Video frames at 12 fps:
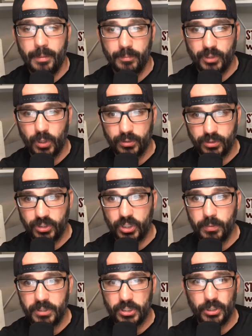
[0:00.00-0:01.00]
those
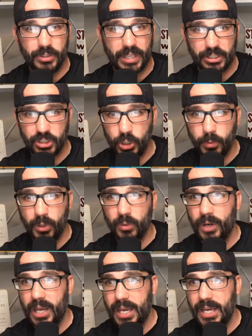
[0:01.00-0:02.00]
QB2s, that Tua
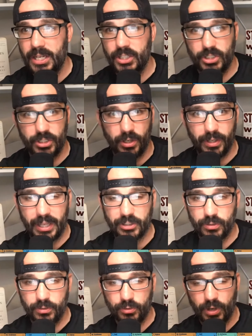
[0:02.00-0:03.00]
range, that
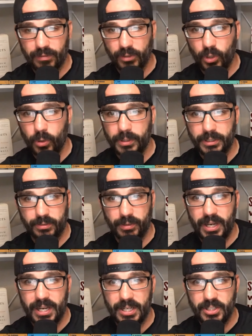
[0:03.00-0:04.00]
Trevor Lawrence
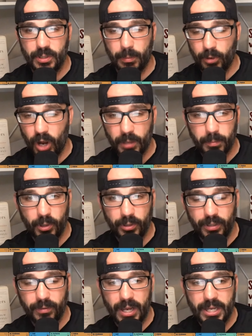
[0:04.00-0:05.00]
range, the Brock
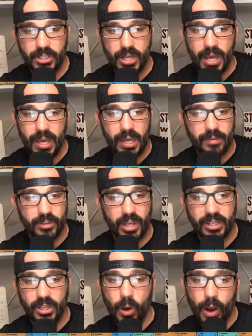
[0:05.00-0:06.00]
Purdy range. If you're
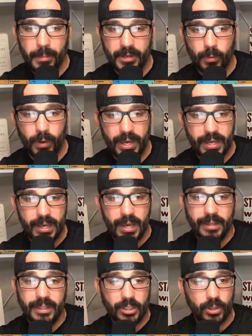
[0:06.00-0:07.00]
like, no, I'm going to wait,
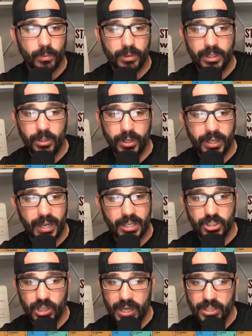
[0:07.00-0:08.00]
then you're really looking at
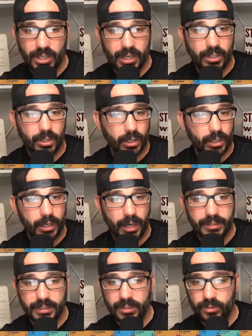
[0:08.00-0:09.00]
JJ, Kirk
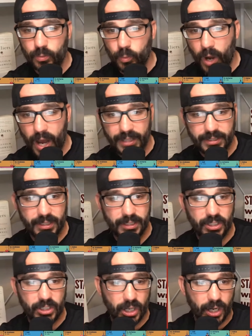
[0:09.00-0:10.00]
Cousins, Watson,
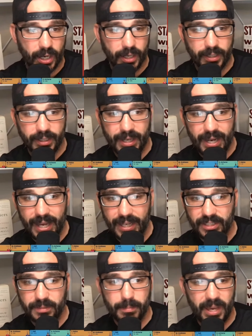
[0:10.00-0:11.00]
Young,
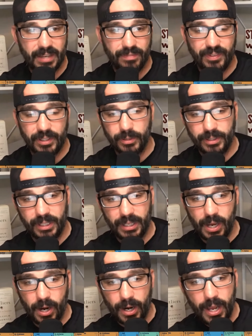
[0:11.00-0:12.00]
Nix, Mayfield in
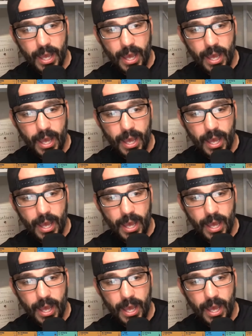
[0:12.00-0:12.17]
there.